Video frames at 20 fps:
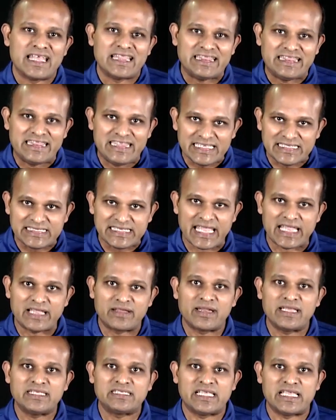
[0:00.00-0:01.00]
This
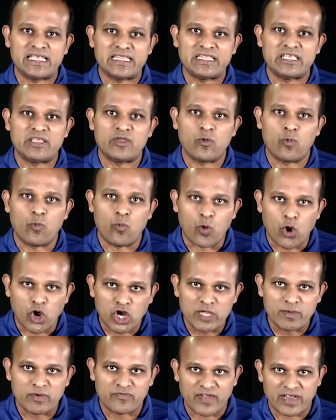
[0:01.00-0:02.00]
increase in the
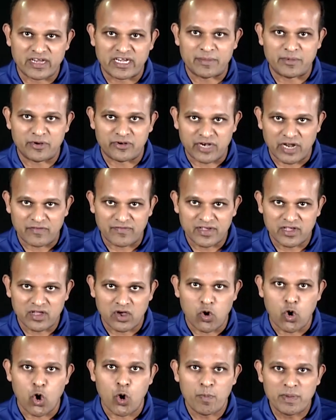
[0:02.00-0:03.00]
volume of encrypted traffic
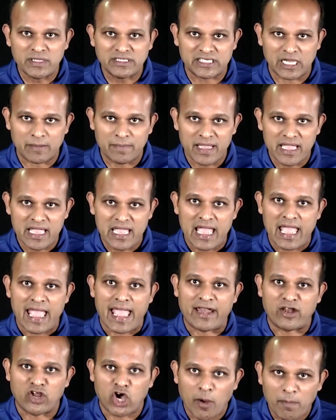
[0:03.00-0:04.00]
opens up
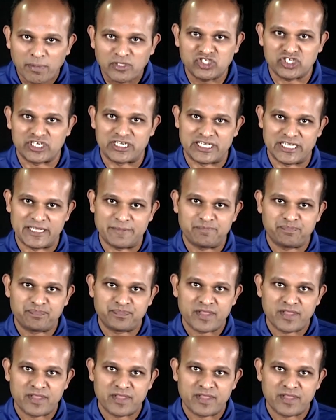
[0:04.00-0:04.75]
an opportunity